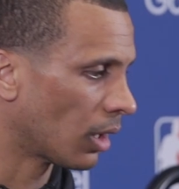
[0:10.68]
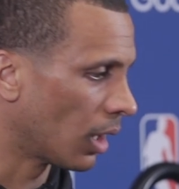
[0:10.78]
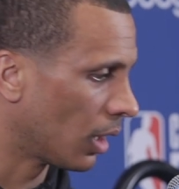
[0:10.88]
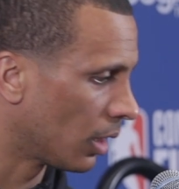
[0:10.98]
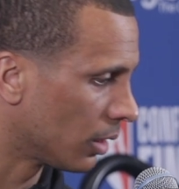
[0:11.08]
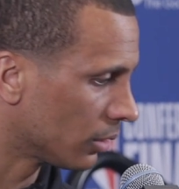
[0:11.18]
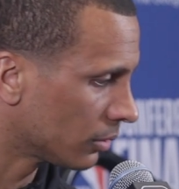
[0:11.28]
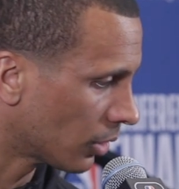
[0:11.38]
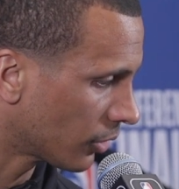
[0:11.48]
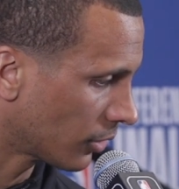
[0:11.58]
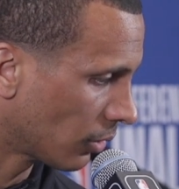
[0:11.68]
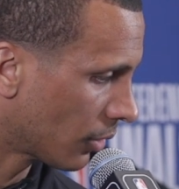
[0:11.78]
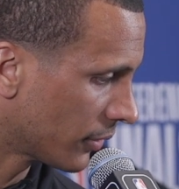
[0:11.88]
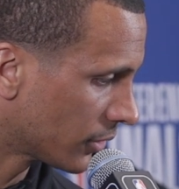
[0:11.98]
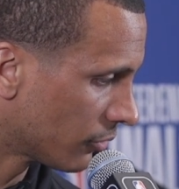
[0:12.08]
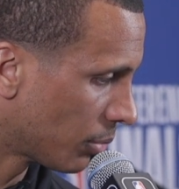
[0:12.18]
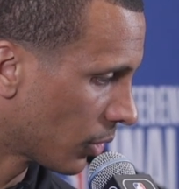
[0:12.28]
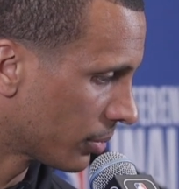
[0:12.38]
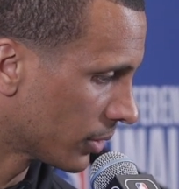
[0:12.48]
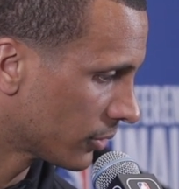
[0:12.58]
Lost our offensive
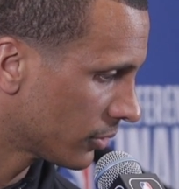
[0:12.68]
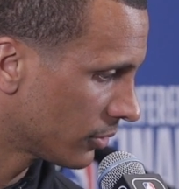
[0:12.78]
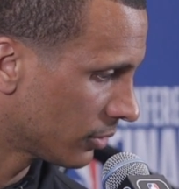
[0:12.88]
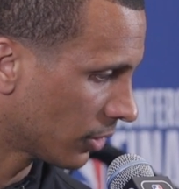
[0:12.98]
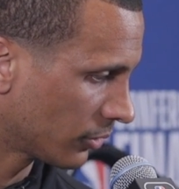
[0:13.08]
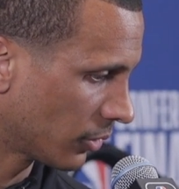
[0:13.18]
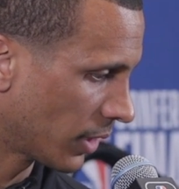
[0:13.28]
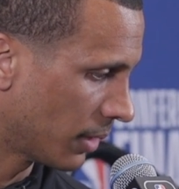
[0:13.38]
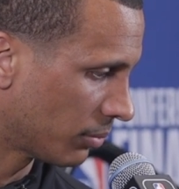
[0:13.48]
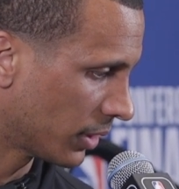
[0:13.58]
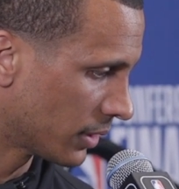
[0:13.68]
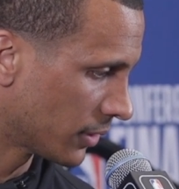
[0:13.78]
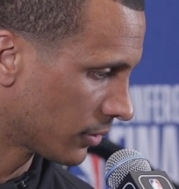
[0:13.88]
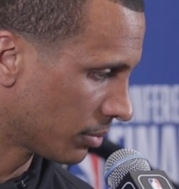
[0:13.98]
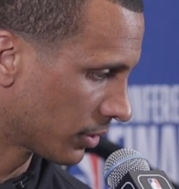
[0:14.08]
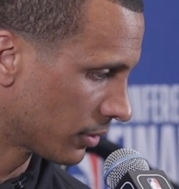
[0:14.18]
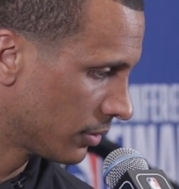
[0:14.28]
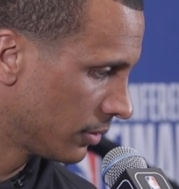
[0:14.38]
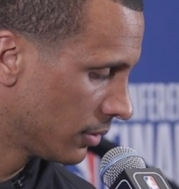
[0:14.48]
purpose, lost our game plan discipline,